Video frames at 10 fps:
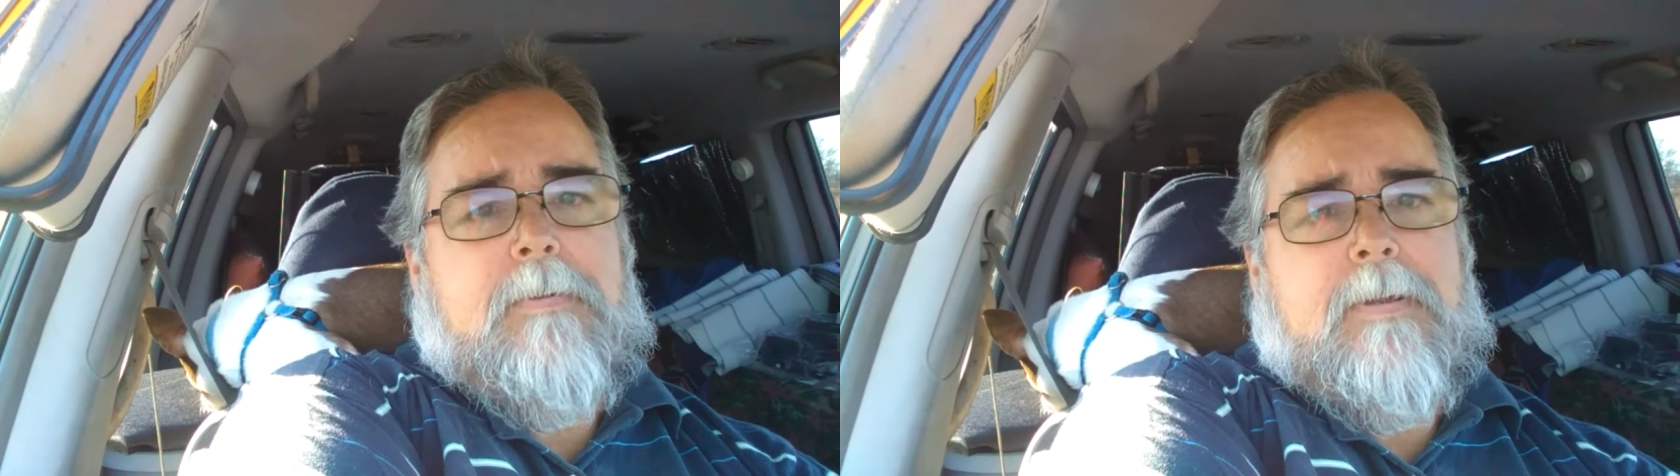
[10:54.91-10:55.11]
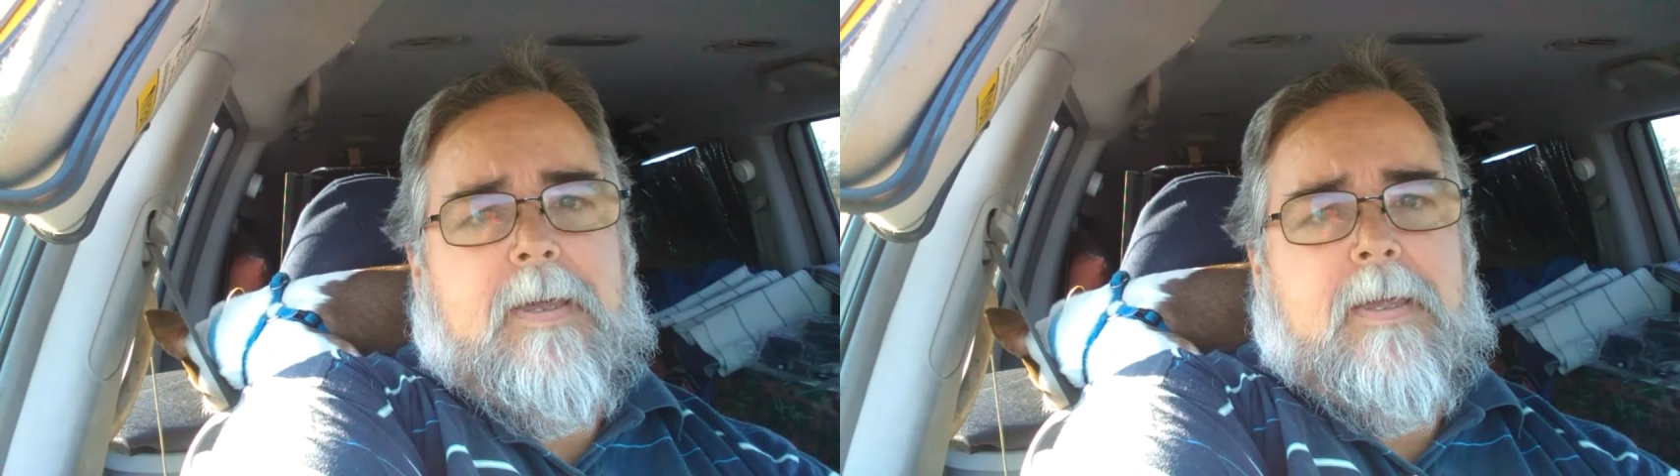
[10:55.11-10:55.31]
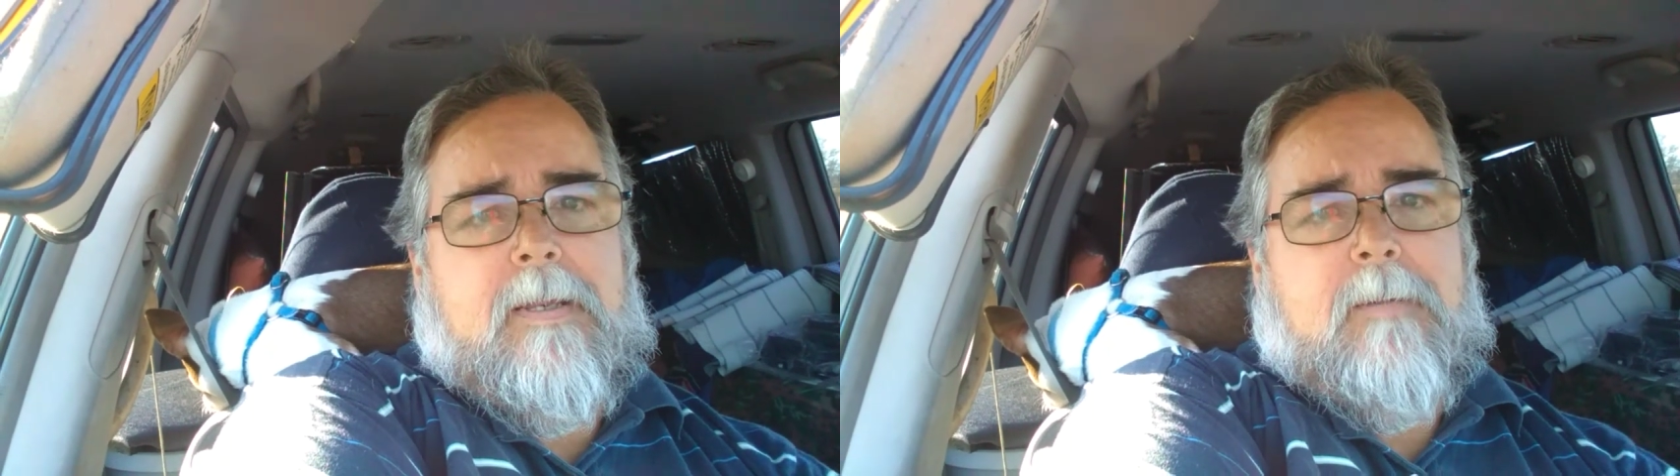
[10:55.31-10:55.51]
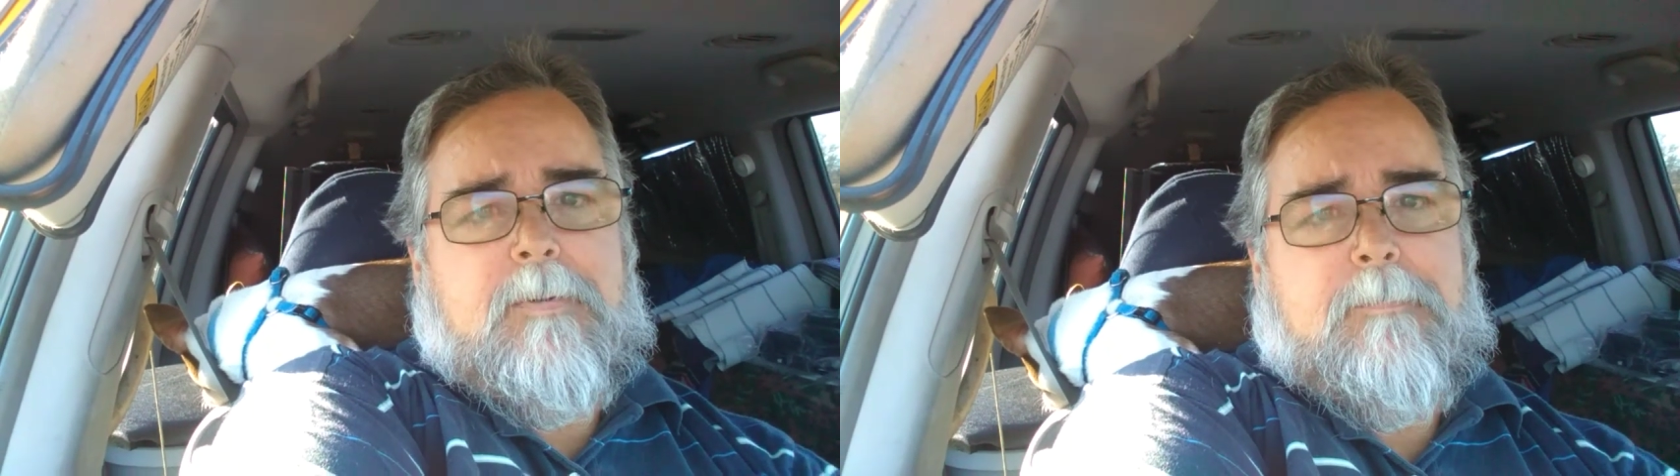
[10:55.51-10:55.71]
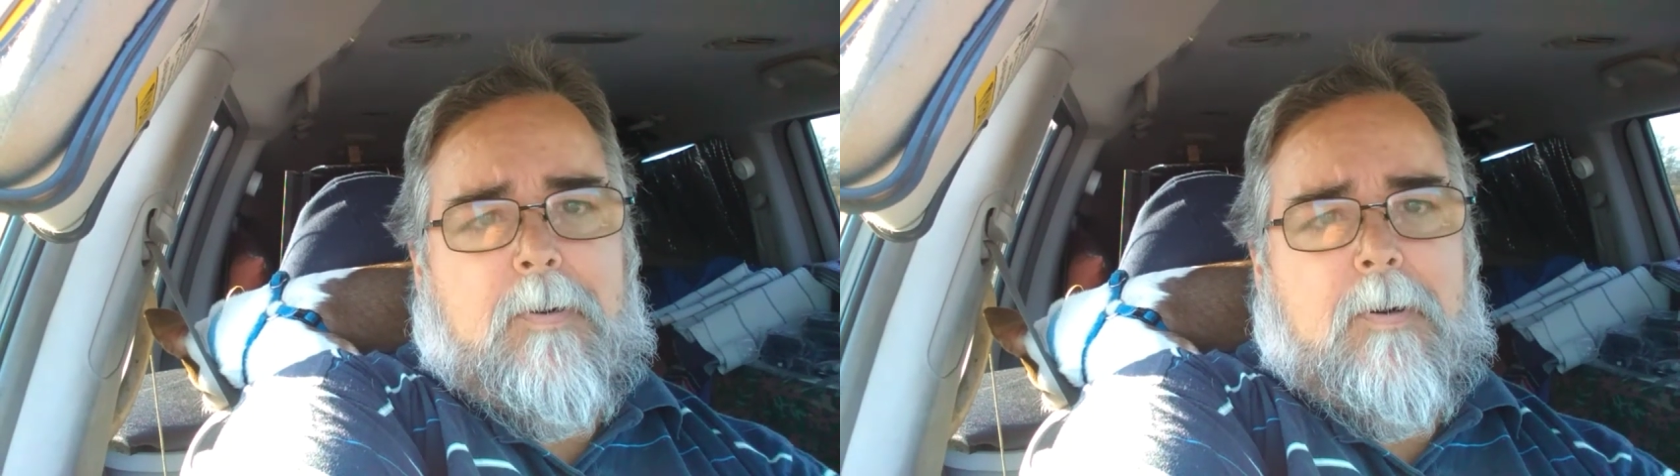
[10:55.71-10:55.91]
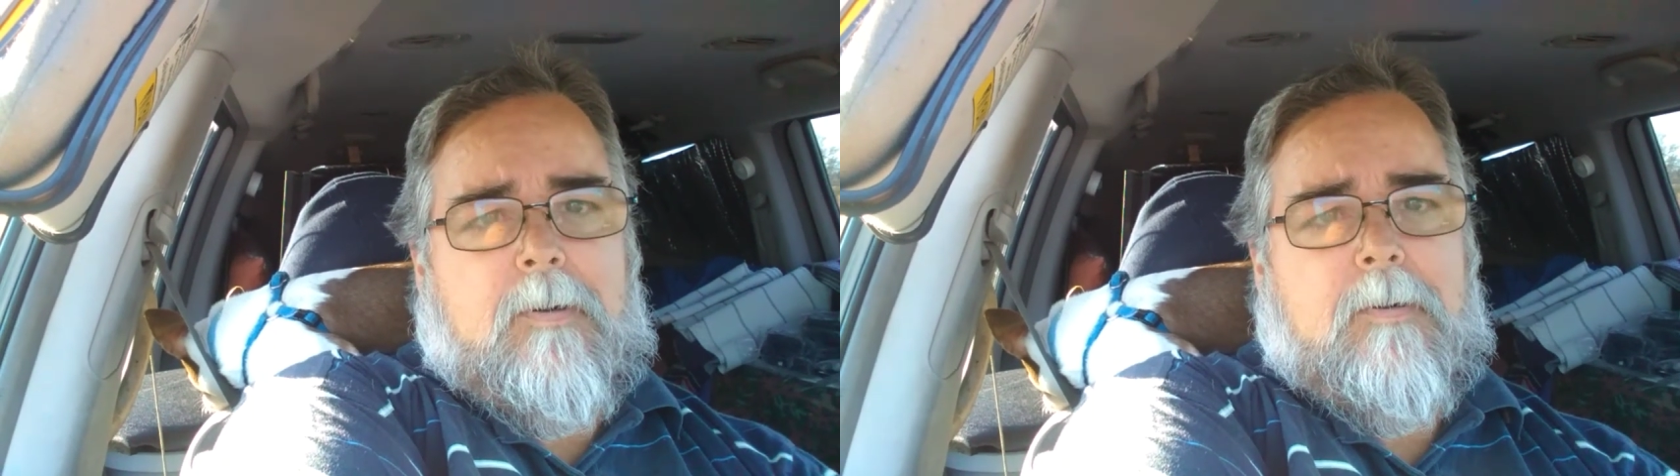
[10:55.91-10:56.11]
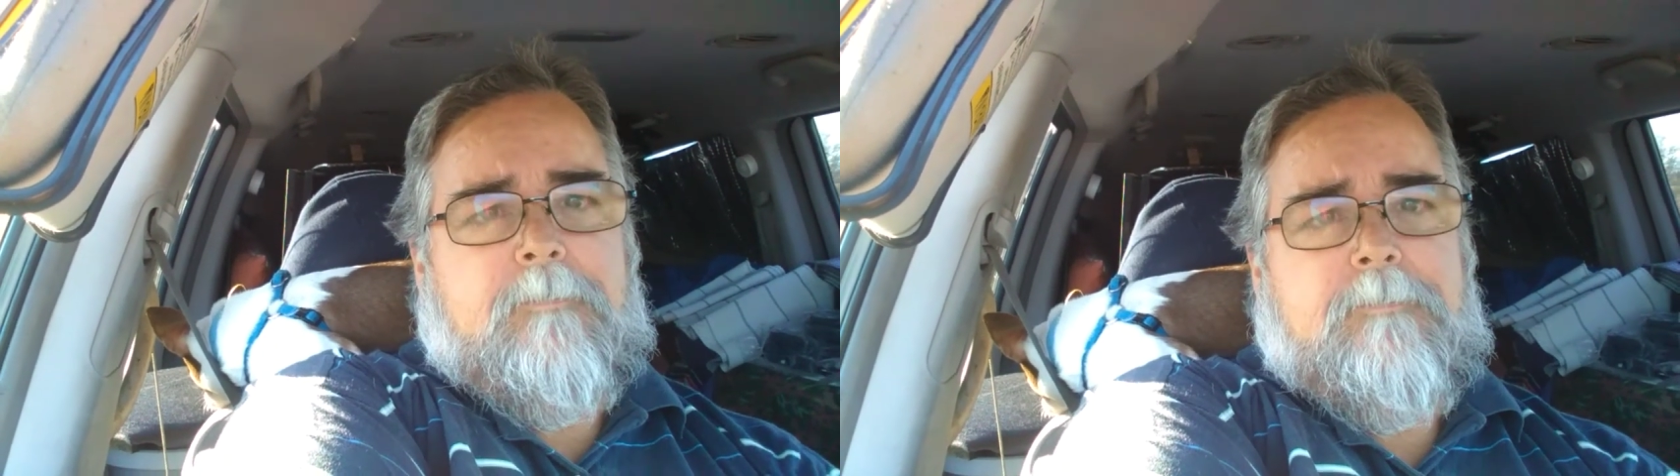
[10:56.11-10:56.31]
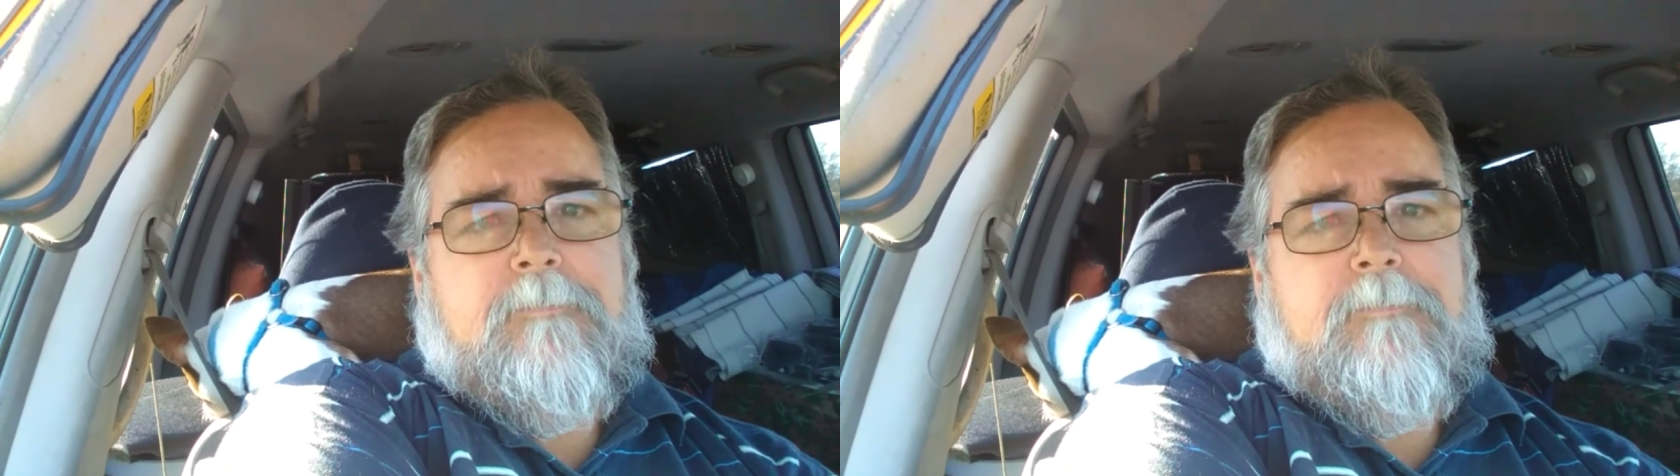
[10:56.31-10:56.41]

be heading up to Parker.